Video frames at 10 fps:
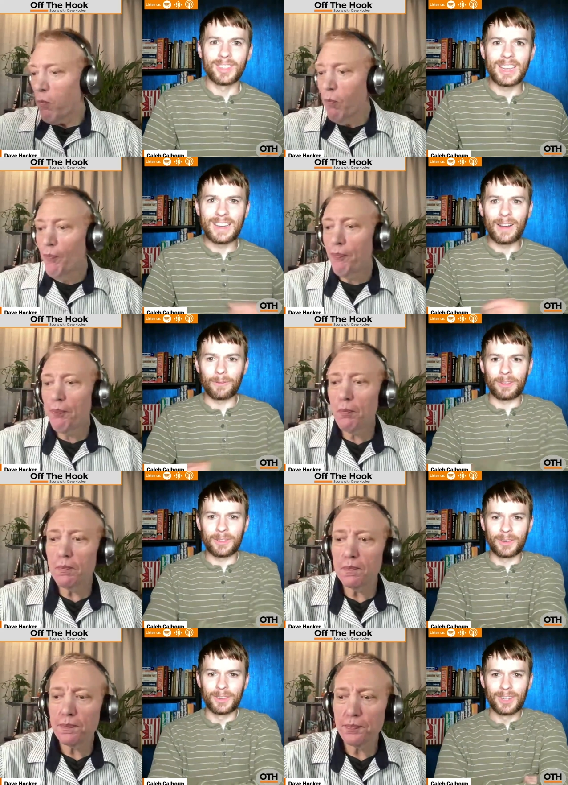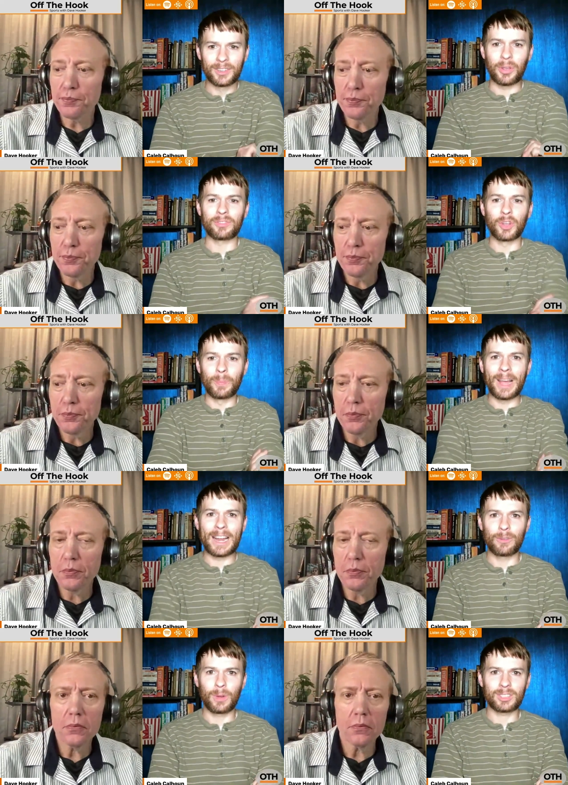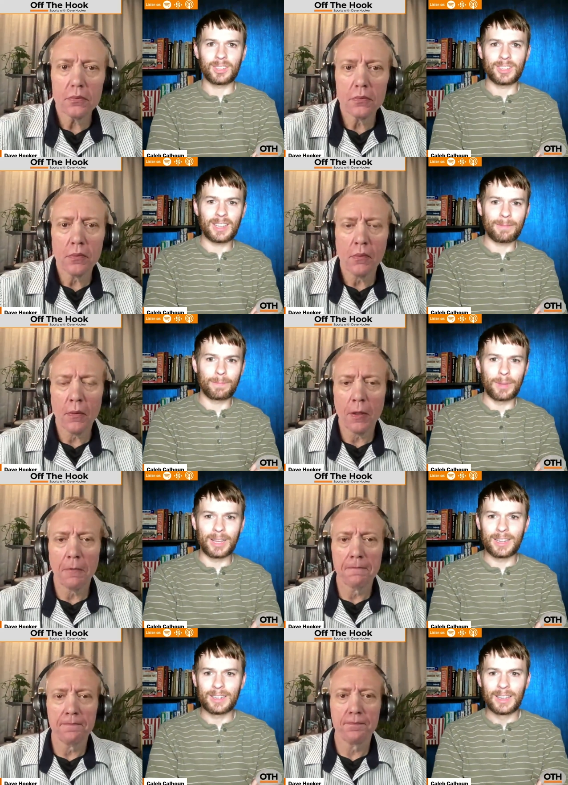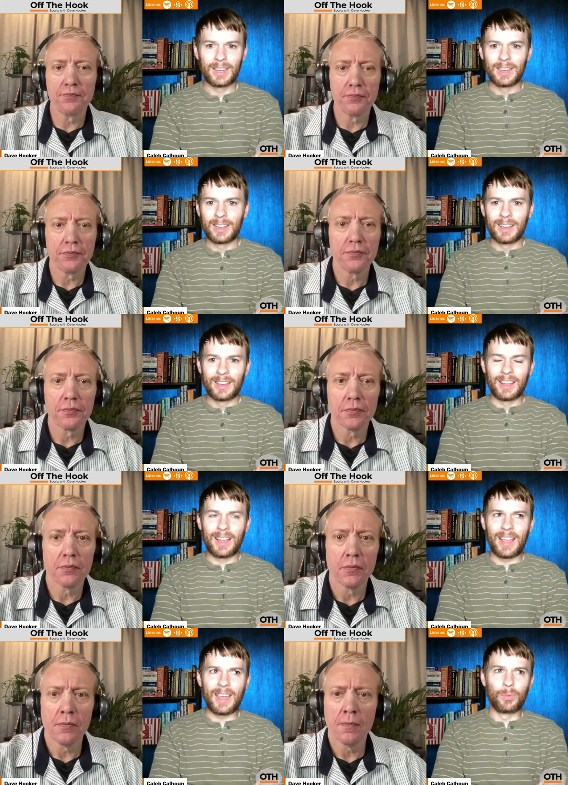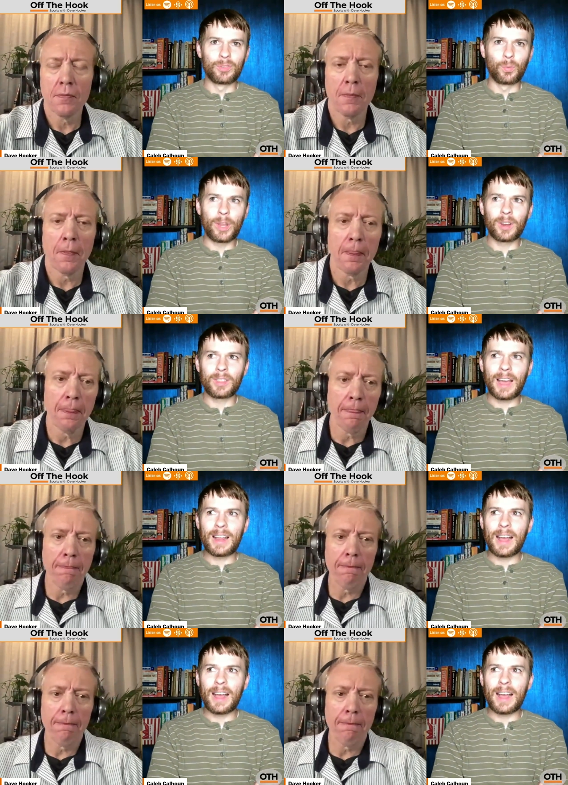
Speaker 1: looking downfield, so you have to go back and watch the tape. But it was weird that